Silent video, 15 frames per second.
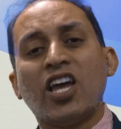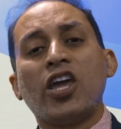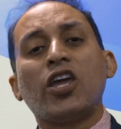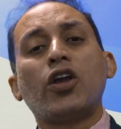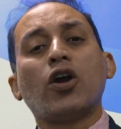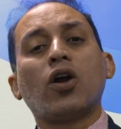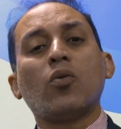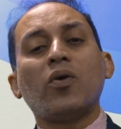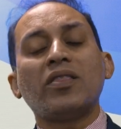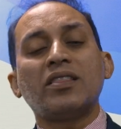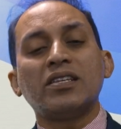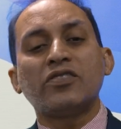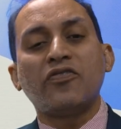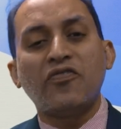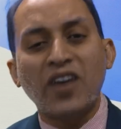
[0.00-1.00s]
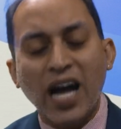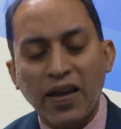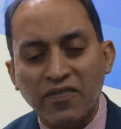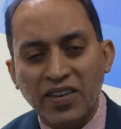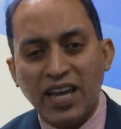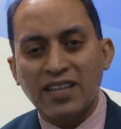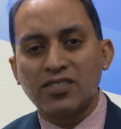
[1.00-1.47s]
You're with us
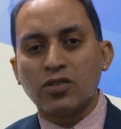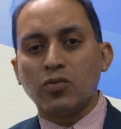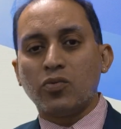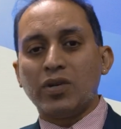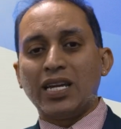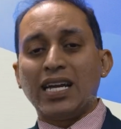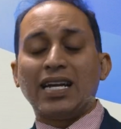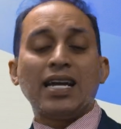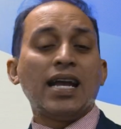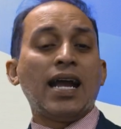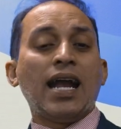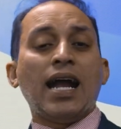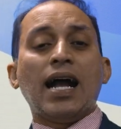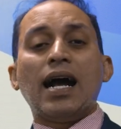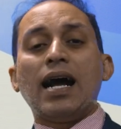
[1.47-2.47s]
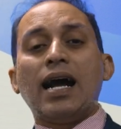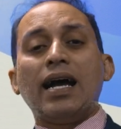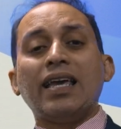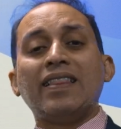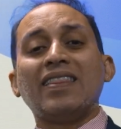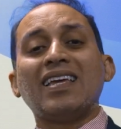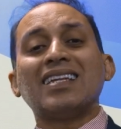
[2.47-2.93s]
5 days a week
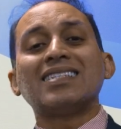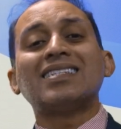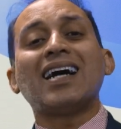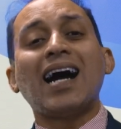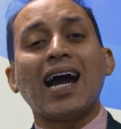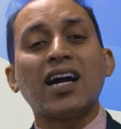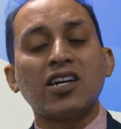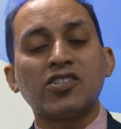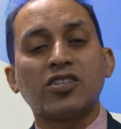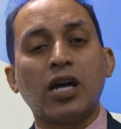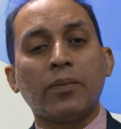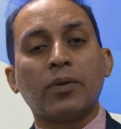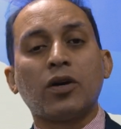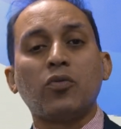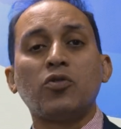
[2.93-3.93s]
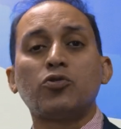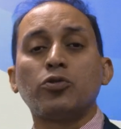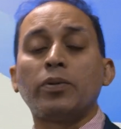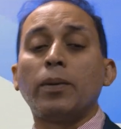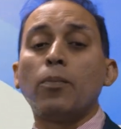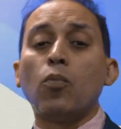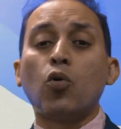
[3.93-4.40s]
in the entire summer, which will
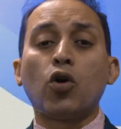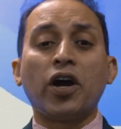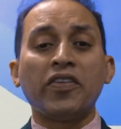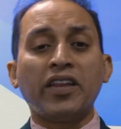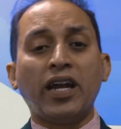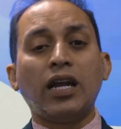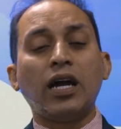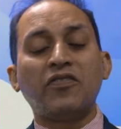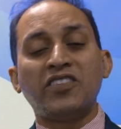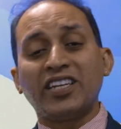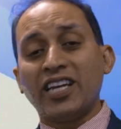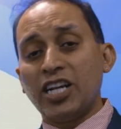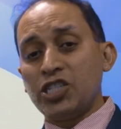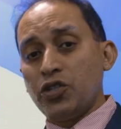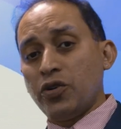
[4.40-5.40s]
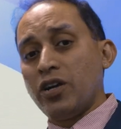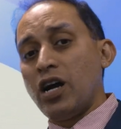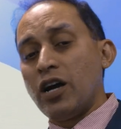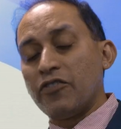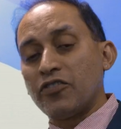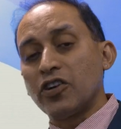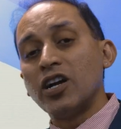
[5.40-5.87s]
be more than enough to get you an
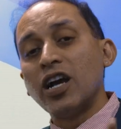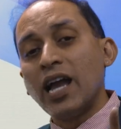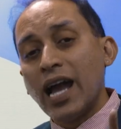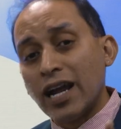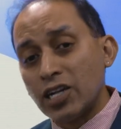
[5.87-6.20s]
offer, an